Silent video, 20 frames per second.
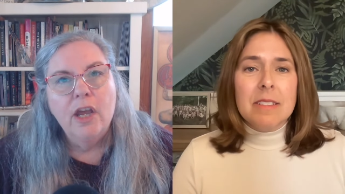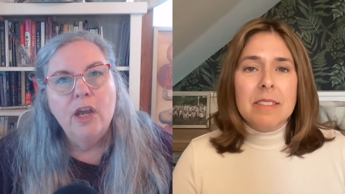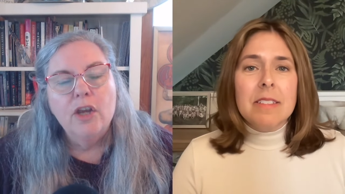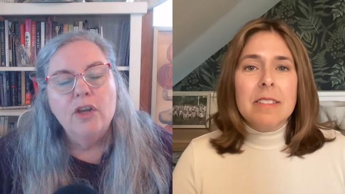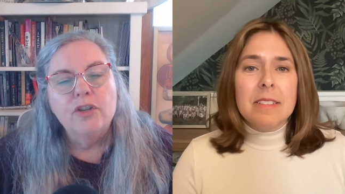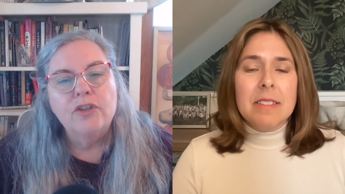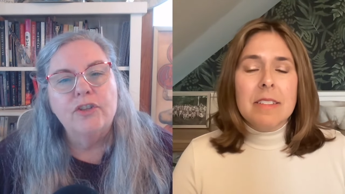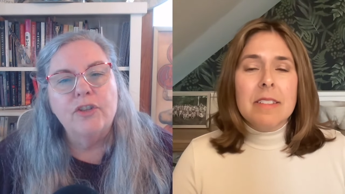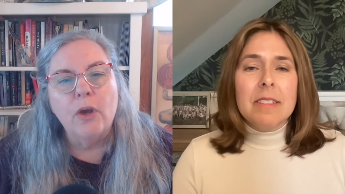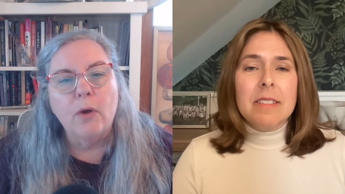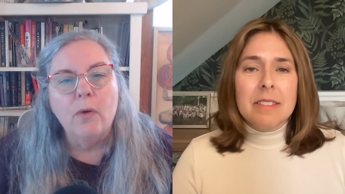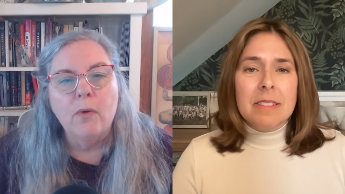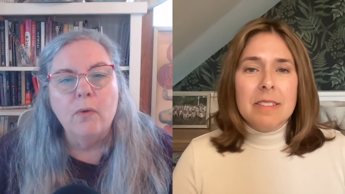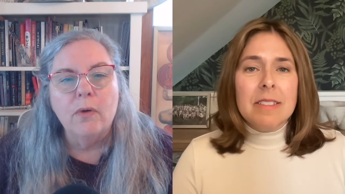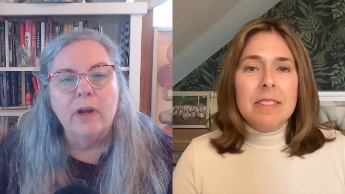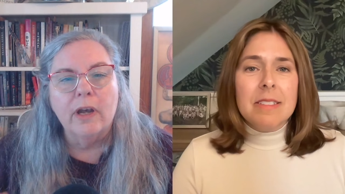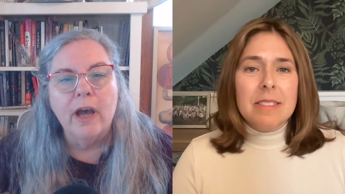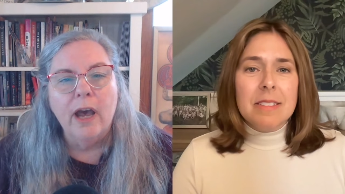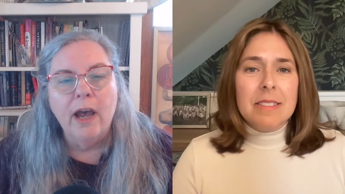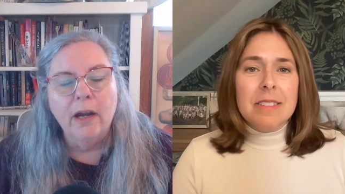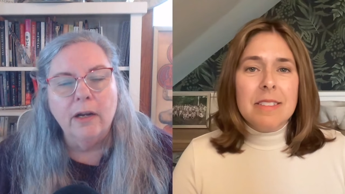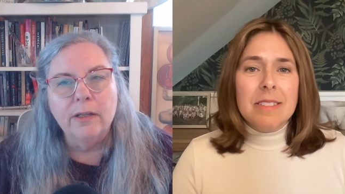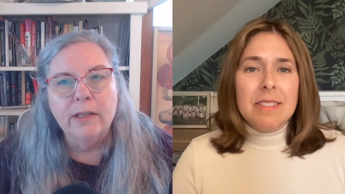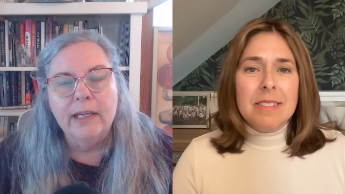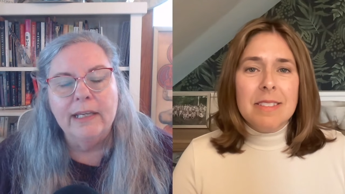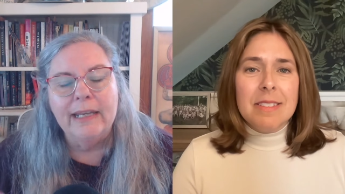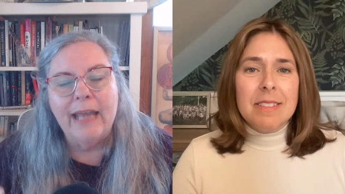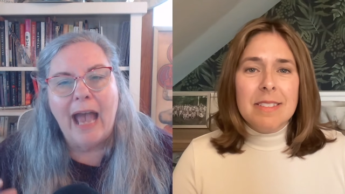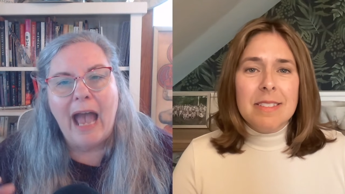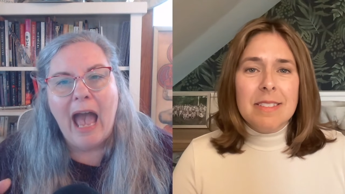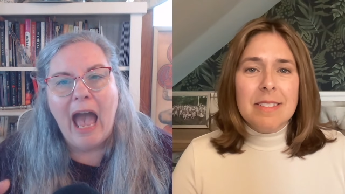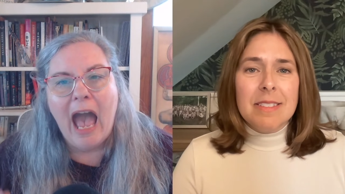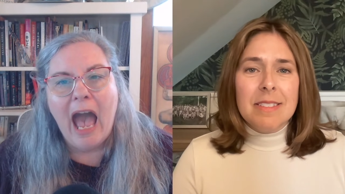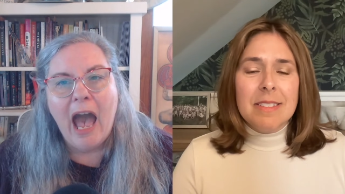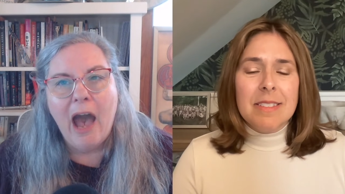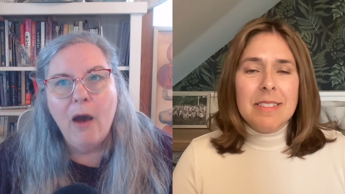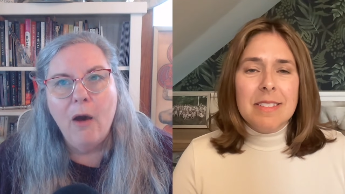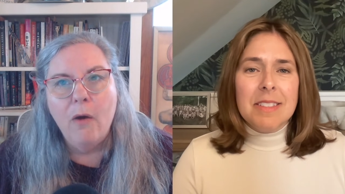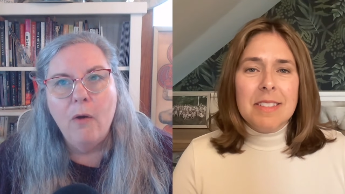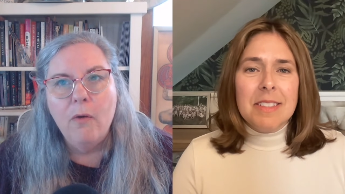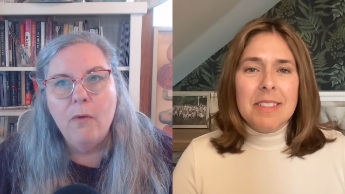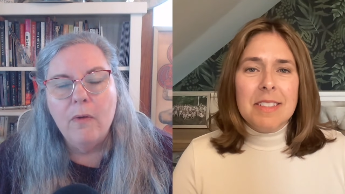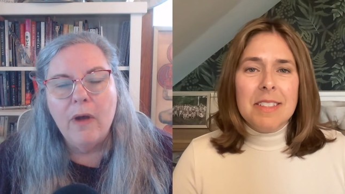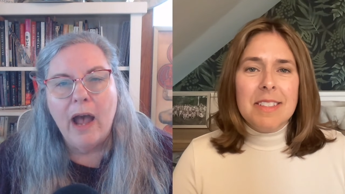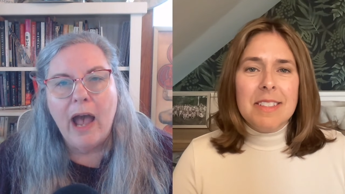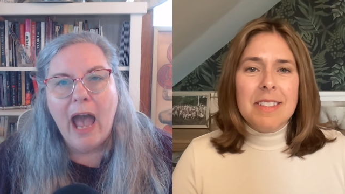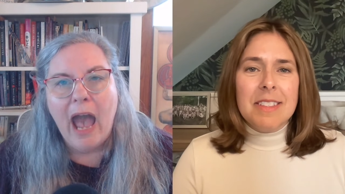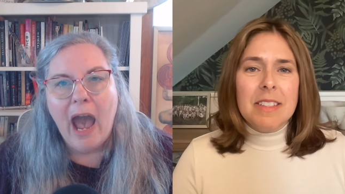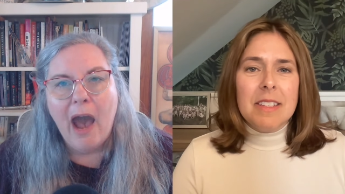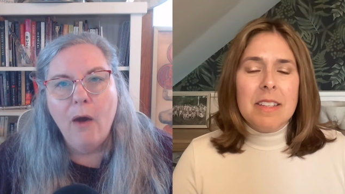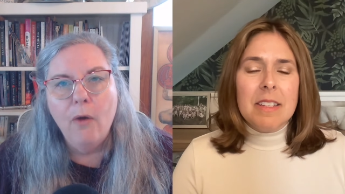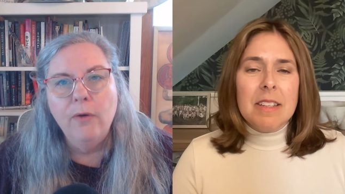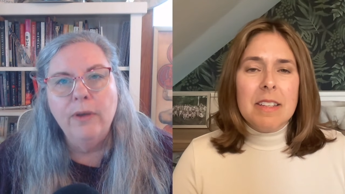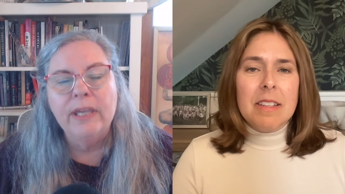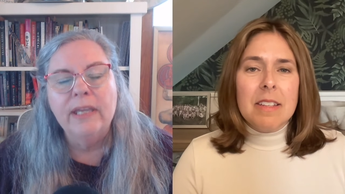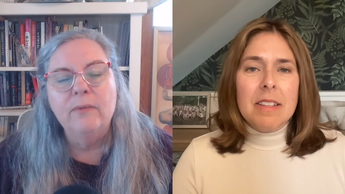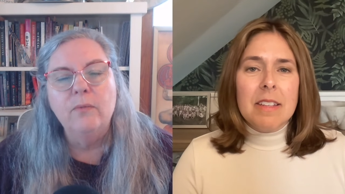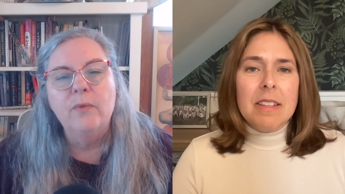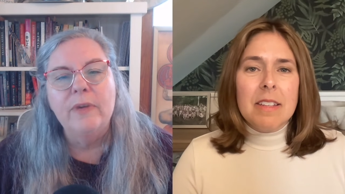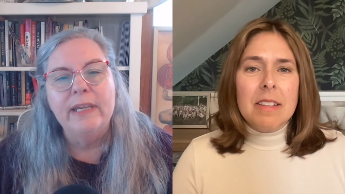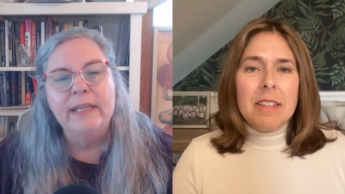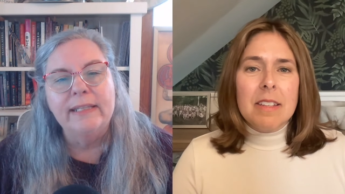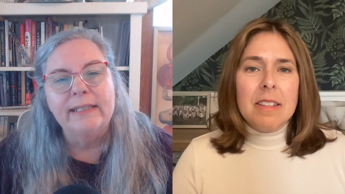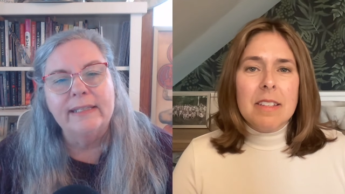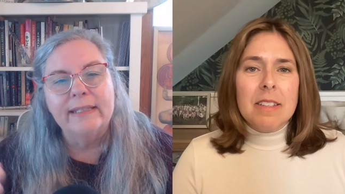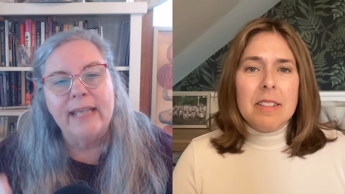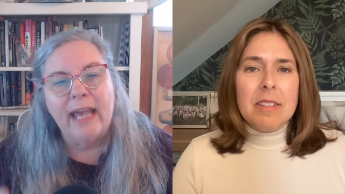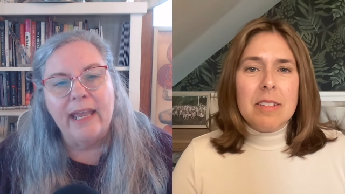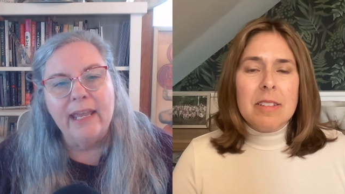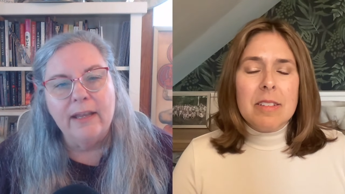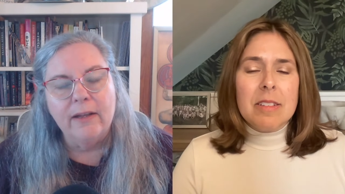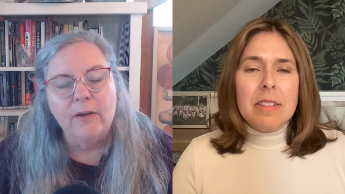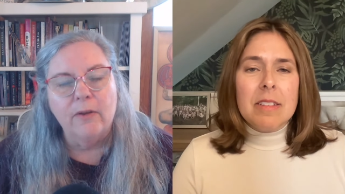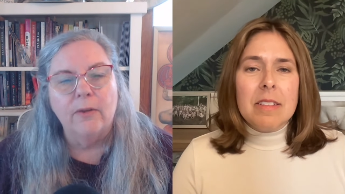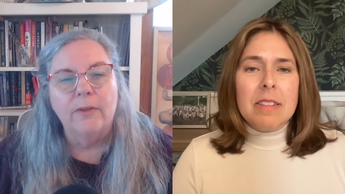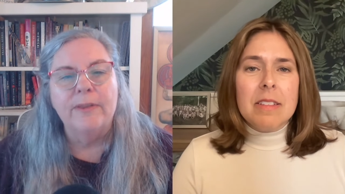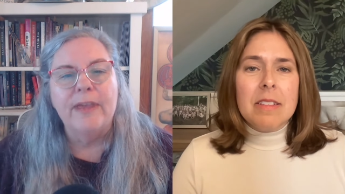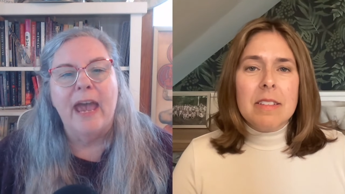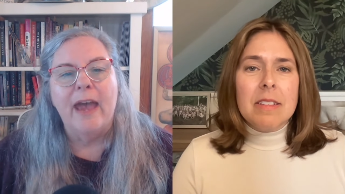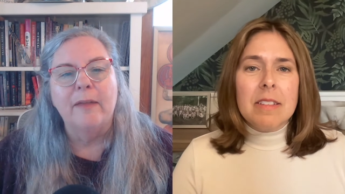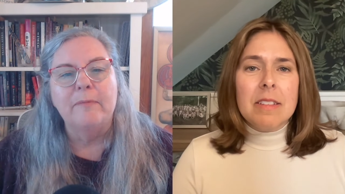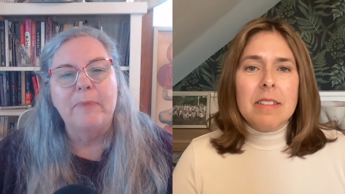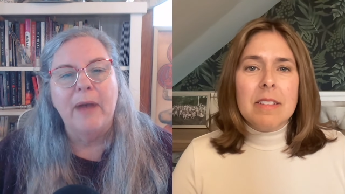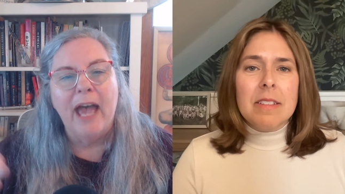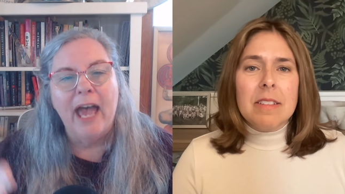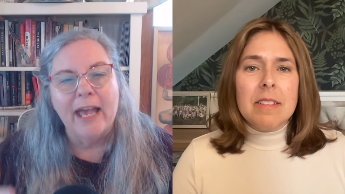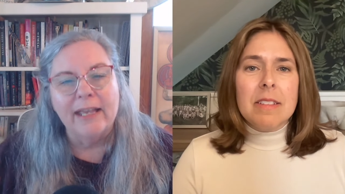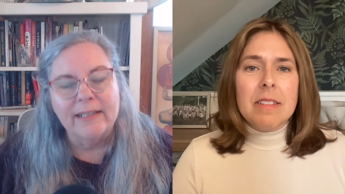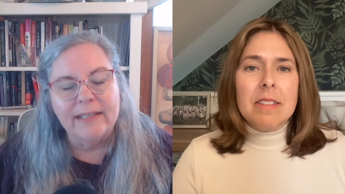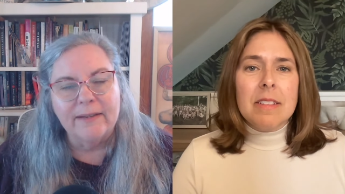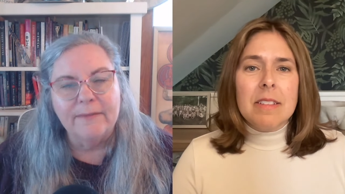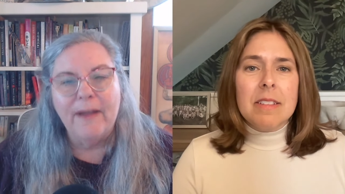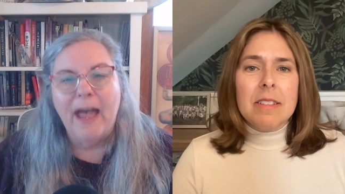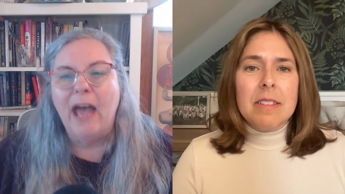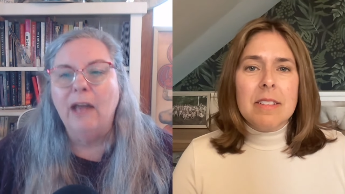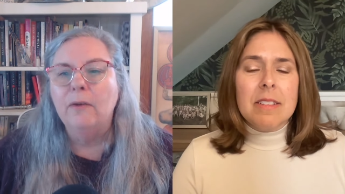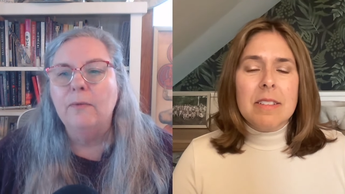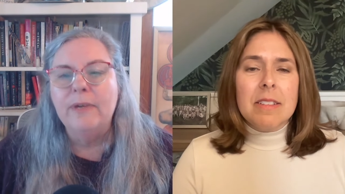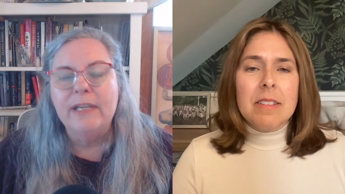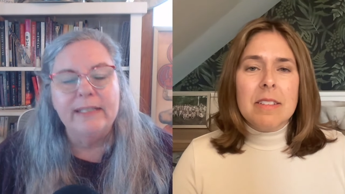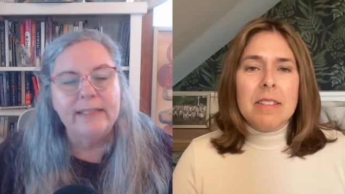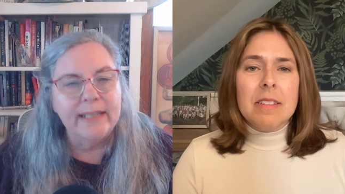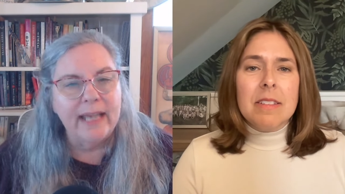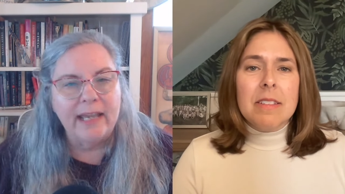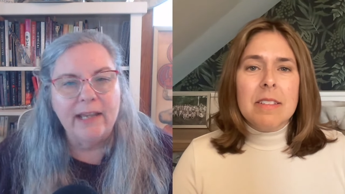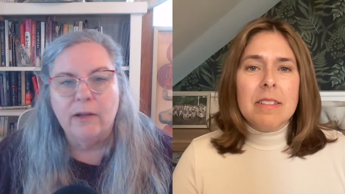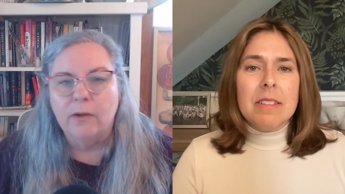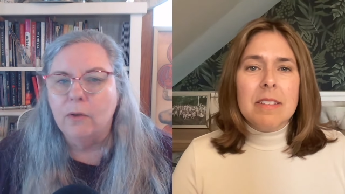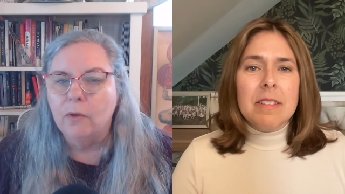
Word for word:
Speaker 1: So, Carlin, how how can we cycle that positive? How do we cycle